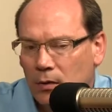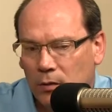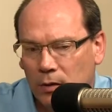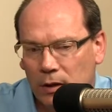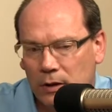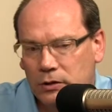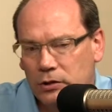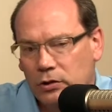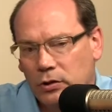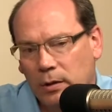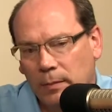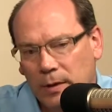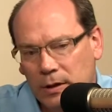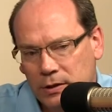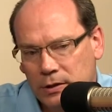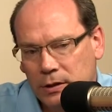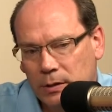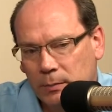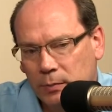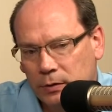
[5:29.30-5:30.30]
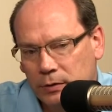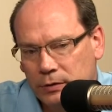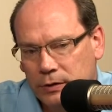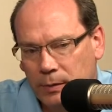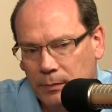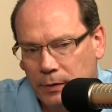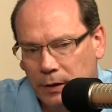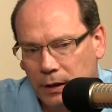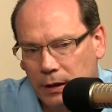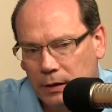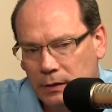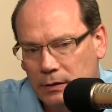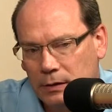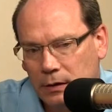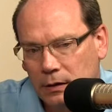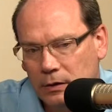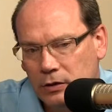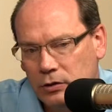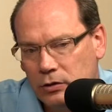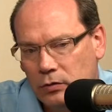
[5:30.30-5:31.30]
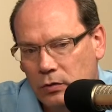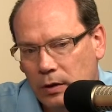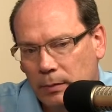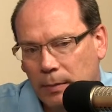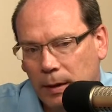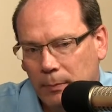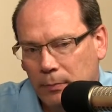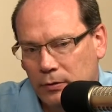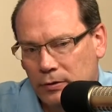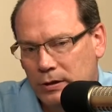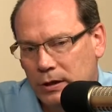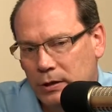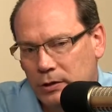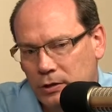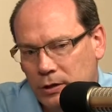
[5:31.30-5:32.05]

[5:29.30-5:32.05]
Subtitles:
Well, let's show them how simple something is. It's sorted by percent